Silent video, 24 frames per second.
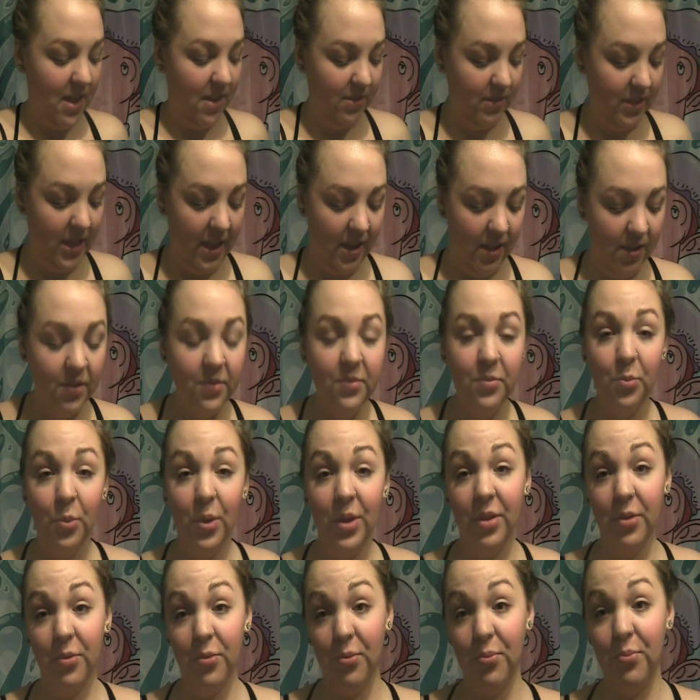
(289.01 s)
like
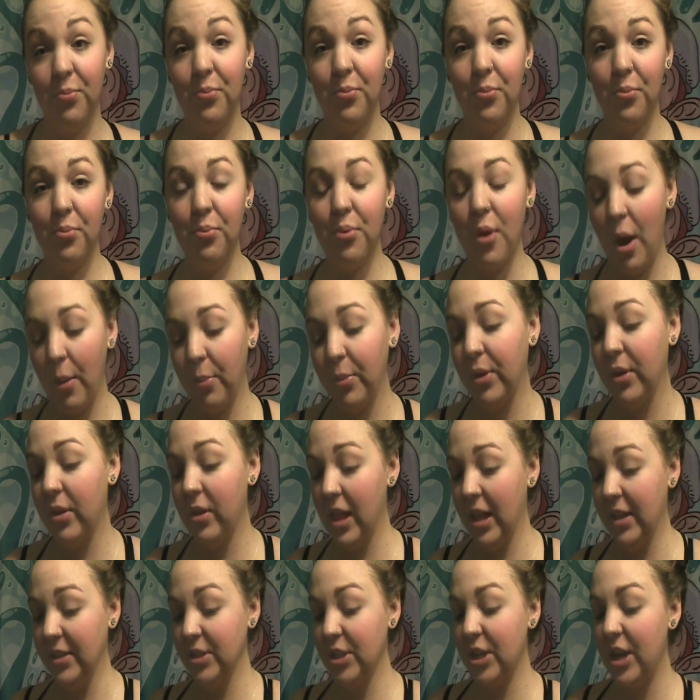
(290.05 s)
with a proper
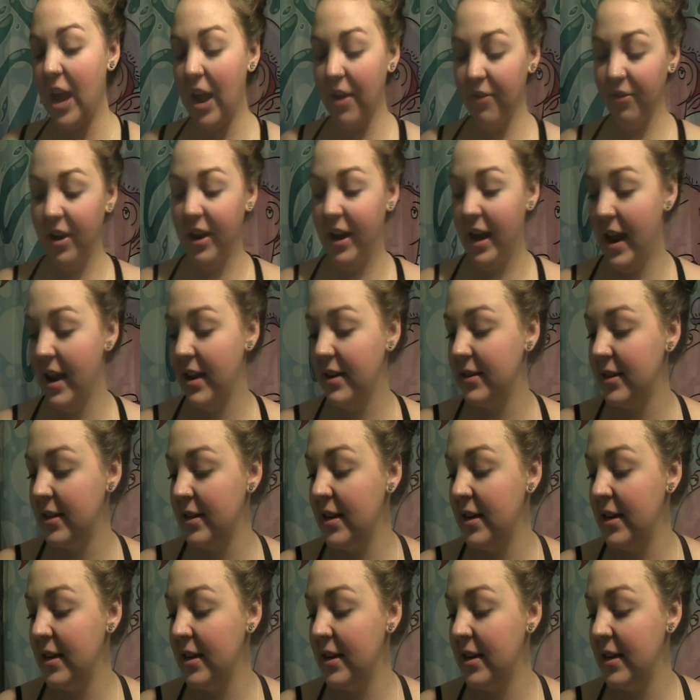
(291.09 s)
cleanser every night.